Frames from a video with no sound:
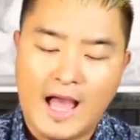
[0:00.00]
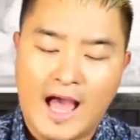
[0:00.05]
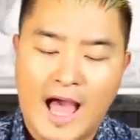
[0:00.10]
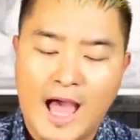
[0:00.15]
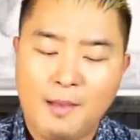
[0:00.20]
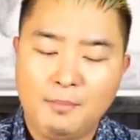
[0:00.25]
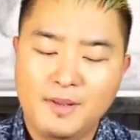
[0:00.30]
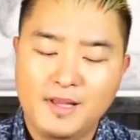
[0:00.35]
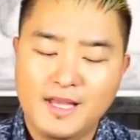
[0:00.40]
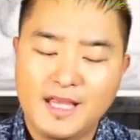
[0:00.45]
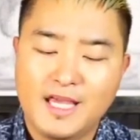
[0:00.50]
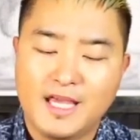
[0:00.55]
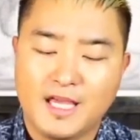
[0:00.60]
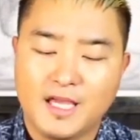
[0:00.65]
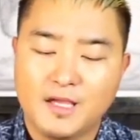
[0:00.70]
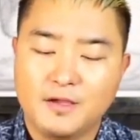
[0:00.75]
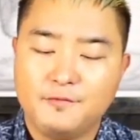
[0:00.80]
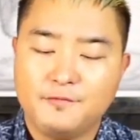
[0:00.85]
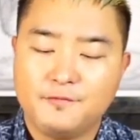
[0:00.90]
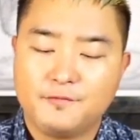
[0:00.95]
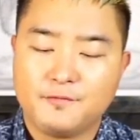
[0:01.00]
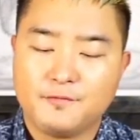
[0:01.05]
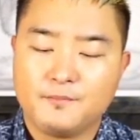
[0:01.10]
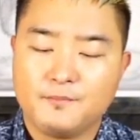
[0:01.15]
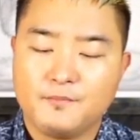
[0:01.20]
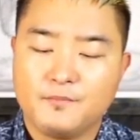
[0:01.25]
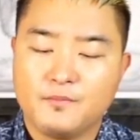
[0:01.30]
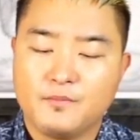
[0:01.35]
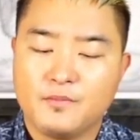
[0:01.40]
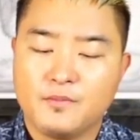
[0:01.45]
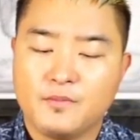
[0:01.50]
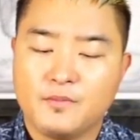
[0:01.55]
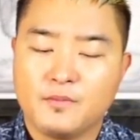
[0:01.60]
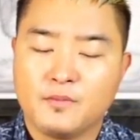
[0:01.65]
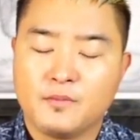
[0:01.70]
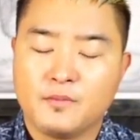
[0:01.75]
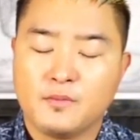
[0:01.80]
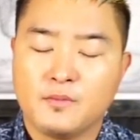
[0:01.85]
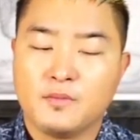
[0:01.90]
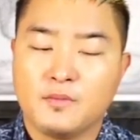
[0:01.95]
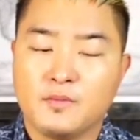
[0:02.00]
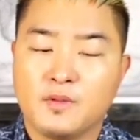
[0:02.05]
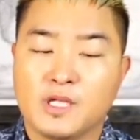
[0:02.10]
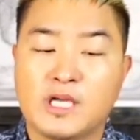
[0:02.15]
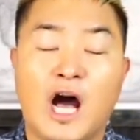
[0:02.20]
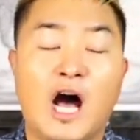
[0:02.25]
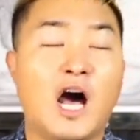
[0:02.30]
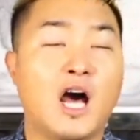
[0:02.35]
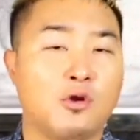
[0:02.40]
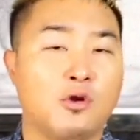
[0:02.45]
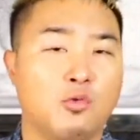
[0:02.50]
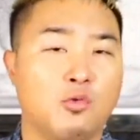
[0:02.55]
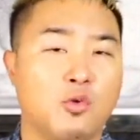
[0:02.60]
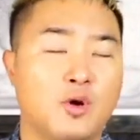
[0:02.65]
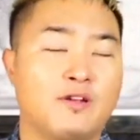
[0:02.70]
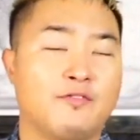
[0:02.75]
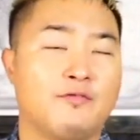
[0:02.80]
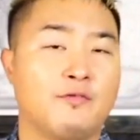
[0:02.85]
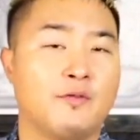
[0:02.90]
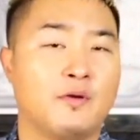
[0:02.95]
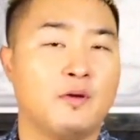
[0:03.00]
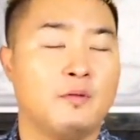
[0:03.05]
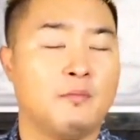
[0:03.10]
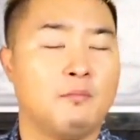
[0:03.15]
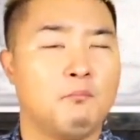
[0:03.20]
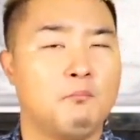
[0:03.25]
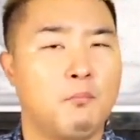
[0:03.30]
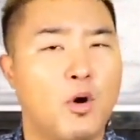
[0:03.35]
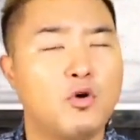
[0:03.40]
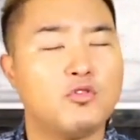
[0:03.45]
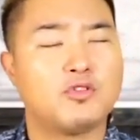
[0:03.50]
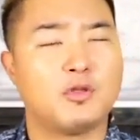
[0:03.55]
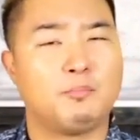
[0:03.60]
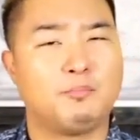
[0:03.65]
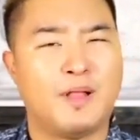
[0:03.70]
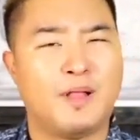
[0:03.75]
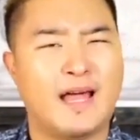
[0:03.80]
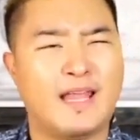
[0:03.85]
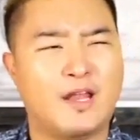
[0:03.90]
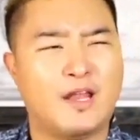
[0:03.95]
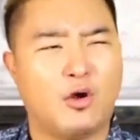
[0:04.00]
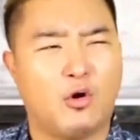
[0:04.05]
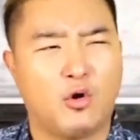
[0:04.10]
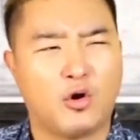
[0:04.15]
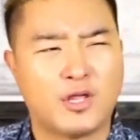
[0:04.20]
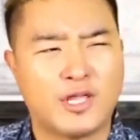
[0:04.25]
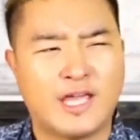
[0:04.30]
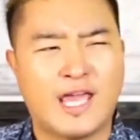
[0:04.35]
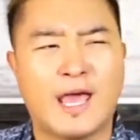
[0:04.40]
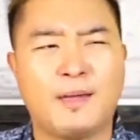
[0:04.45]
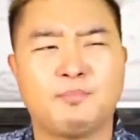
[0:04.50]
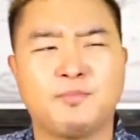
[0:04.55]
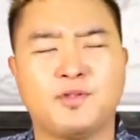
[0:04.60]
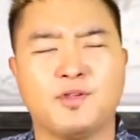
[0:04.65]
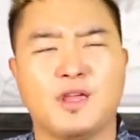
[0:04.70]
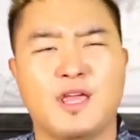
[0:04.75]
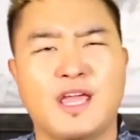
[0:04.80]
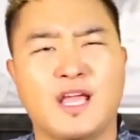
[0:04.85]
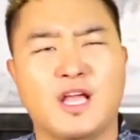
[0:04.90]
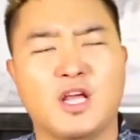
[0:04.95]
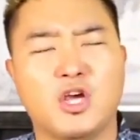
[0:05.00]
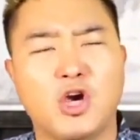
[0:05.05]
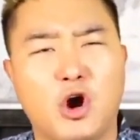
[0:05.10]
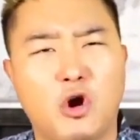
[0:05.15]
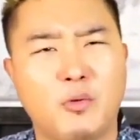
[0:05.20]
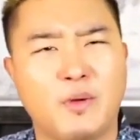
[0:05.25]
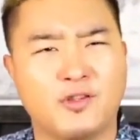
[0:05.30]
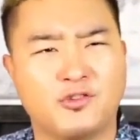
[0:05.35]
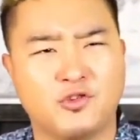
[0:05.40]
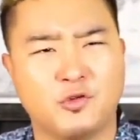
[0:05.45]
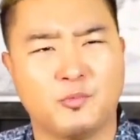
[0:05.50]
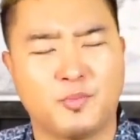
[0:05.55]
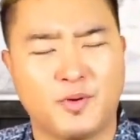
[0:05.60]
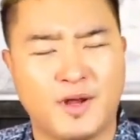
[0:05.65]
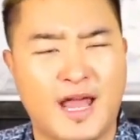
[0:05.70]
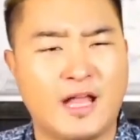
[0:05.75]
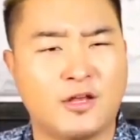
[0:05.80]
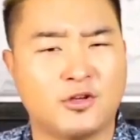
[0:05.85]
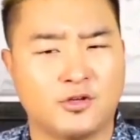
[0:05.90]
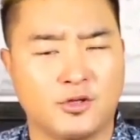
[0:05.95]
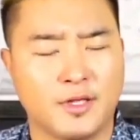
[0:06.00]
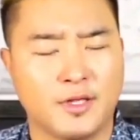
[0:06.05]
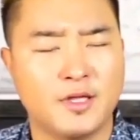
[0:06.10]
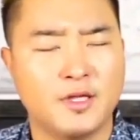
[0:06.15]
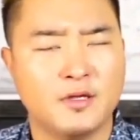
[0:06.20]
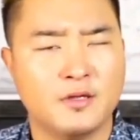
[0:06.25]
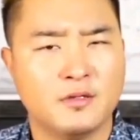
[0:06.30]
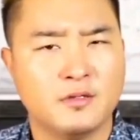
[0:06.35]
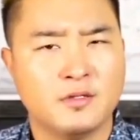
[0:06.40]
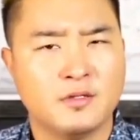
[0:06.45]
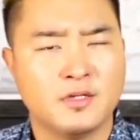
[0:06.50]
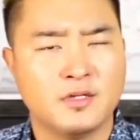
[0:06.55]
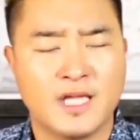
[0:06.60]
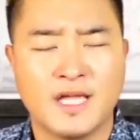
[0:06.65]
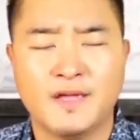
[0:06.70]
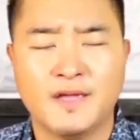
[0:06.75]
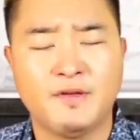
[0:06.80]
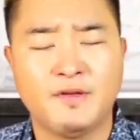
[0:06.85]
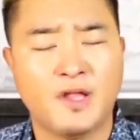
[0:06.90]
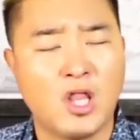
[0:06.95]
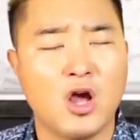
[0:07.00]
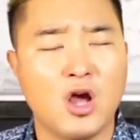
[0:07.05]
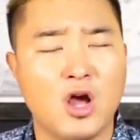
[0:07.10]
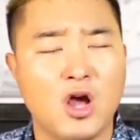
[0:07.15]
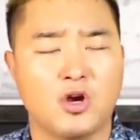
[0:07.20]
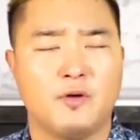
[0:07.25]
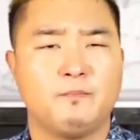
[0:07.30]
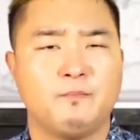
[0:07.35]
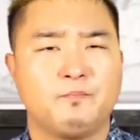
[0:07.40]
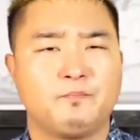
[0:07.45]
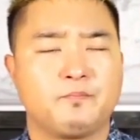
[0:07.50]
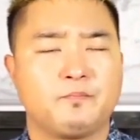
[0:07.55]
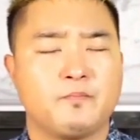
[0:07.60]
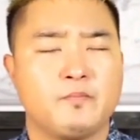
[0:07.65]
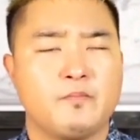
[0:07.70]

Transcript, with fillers: I believe God would have multiplied it or kept it going supernaturally, even longer.